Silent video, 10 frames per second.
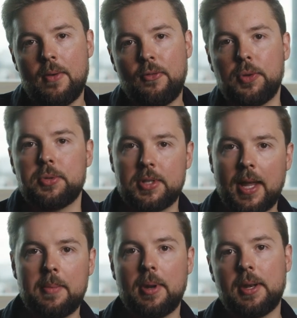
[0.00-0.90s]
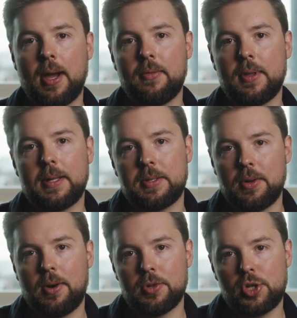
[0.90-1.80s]
feels stable enough that it's
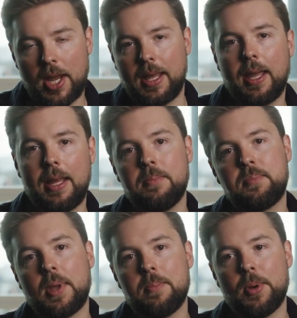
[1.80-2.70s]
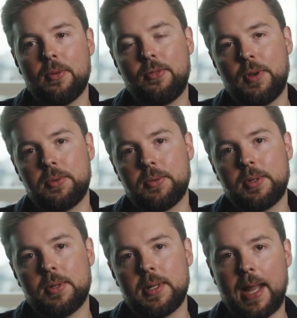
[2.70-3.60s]
not shaky, but
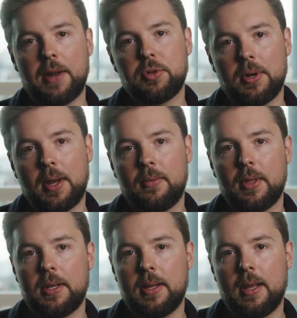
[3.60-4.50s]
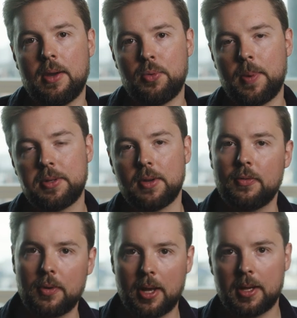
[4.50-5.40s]
feels natural enough that it, it almost could
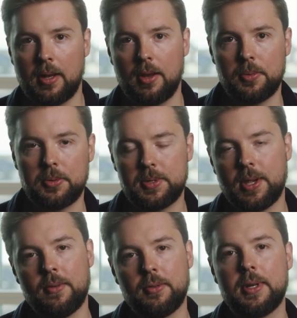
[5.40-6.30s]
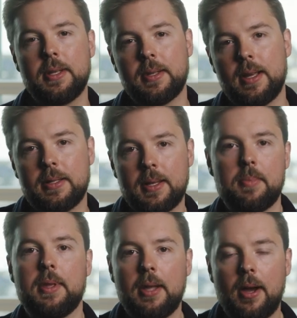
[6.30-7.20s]
feel like a human observer. And it's, it's
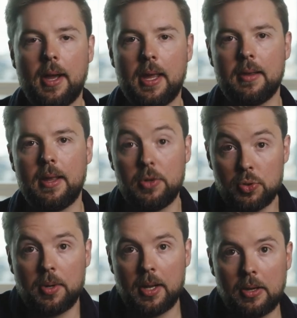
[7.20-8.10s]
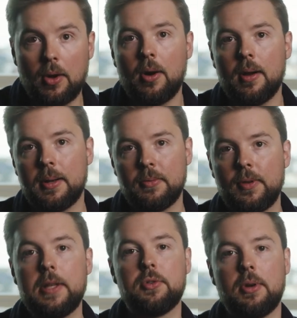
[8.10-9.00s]
something that I enjoy a lot and
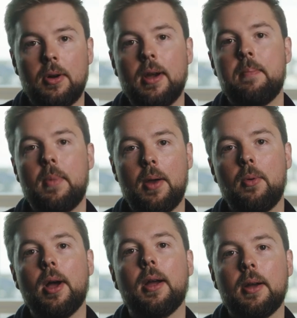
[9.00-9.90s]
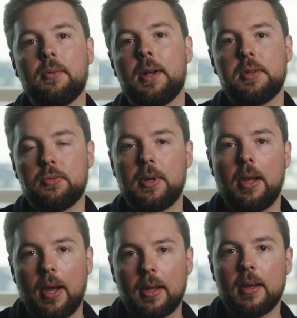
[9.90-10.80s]
feature a lot in my work. I, I just really
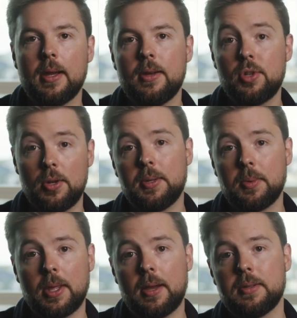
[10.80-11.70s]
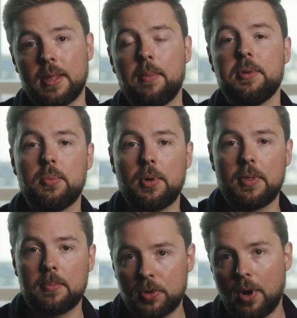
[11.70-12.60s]
like shooting with those. So that was one
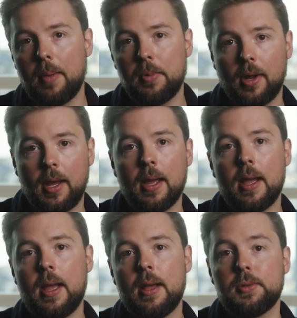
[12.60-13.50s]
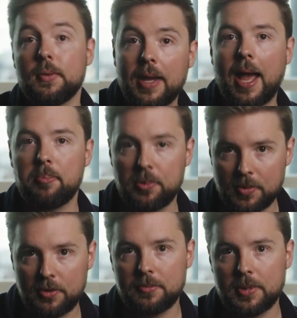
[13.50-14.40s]
of the primary sort of camera
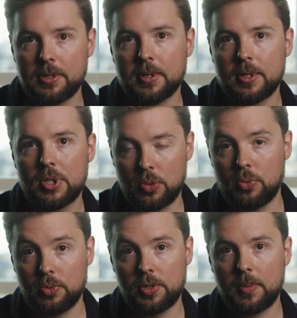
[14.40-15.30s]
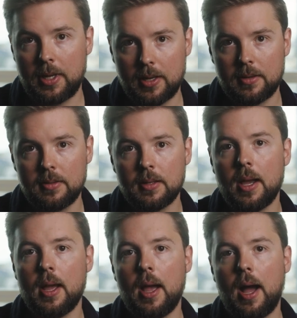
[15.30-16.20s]
movement tools that we used.
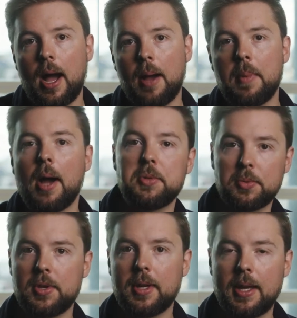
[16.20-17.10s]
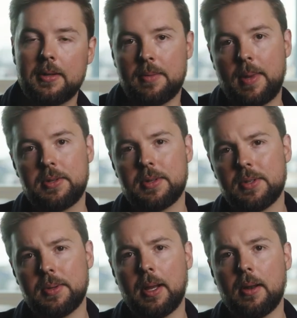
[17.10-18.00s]
Um, I was also keen, as I mentioned,
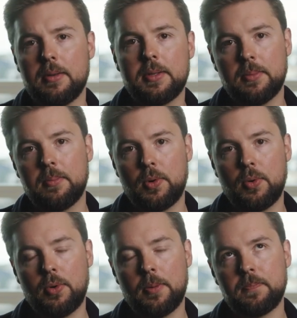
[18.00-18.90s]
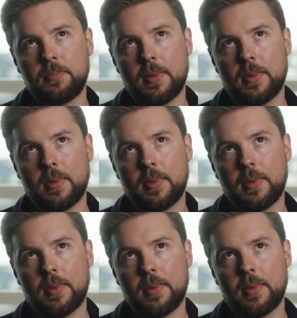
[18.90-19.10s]
to include some more